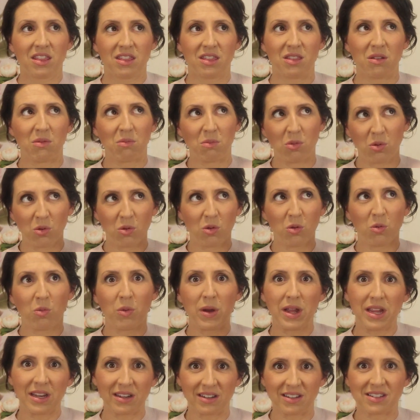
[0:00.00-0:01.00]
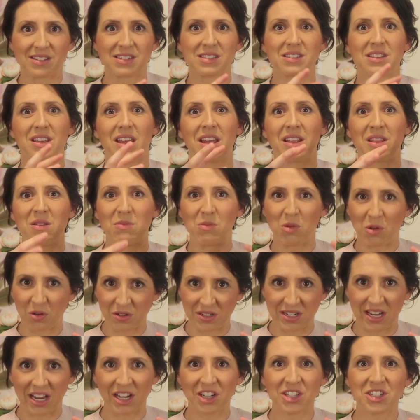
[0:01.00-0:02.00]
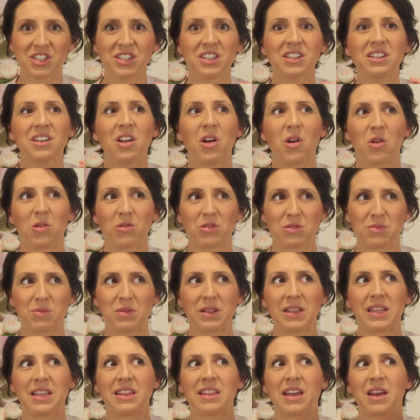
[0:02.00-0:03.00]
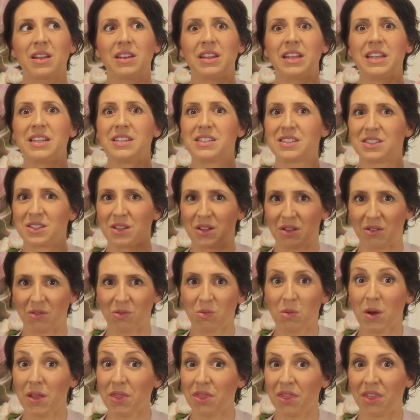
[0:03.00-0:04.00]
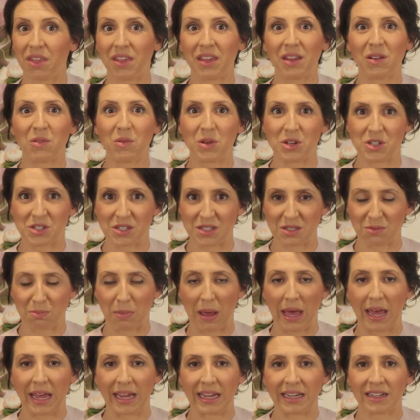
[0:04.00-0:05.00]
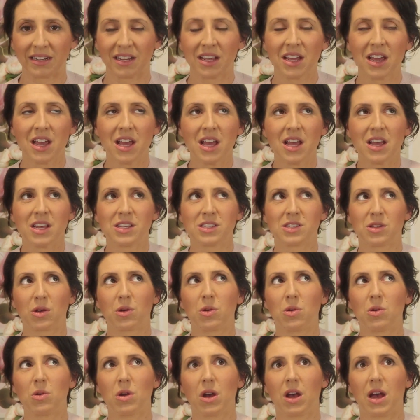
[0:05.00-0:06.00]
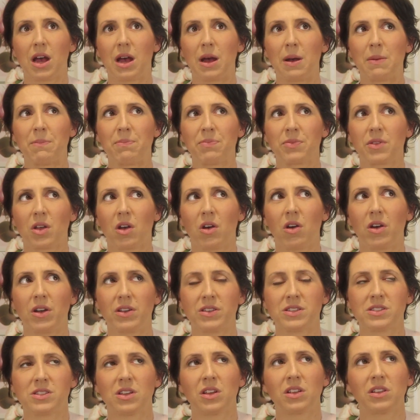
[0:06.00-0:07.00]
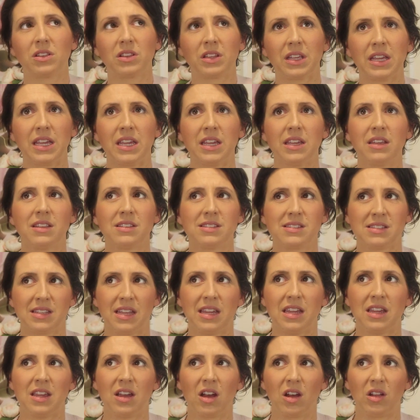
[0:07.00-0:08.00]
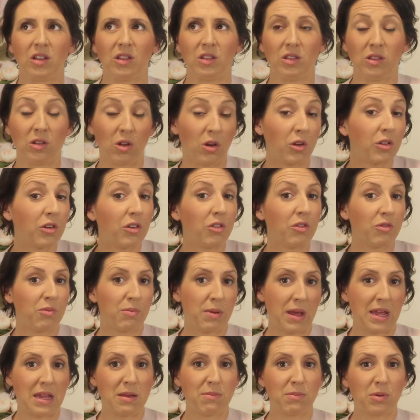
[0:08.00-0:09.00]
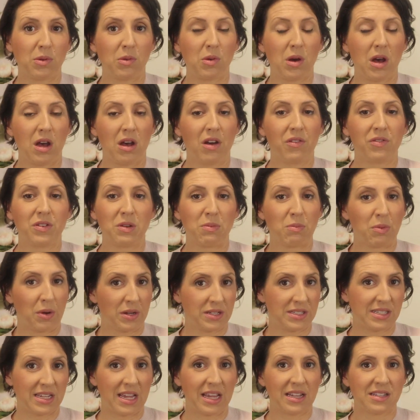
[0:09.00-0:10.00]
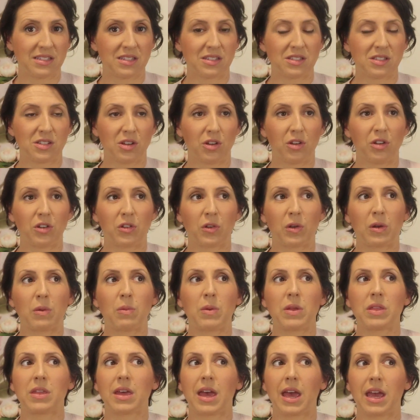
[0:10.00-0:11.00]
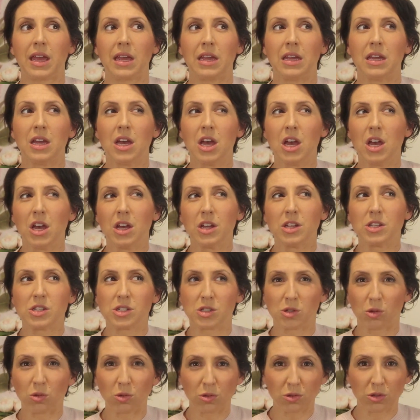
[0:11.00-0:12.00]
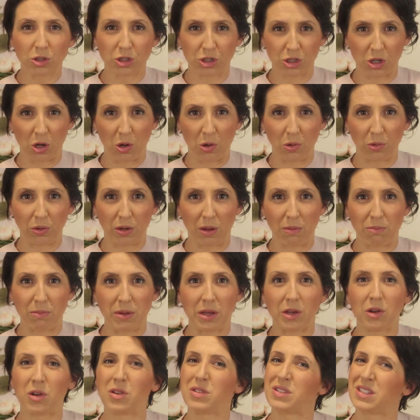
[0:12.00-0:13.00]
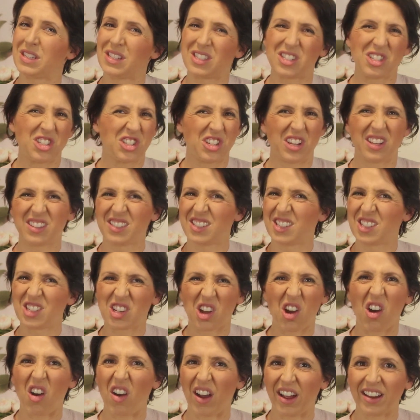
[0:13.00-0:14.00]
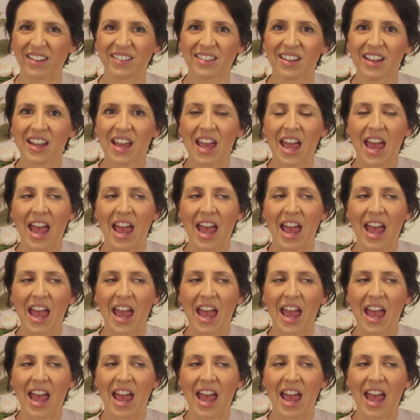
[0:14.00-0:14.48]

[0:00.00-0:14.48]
The more weakness and the more tension, ultimately that leads to one thing, which is pain. So I certainly see a lot of people after breast cancer surgery with a sore shoulder because it's just tight.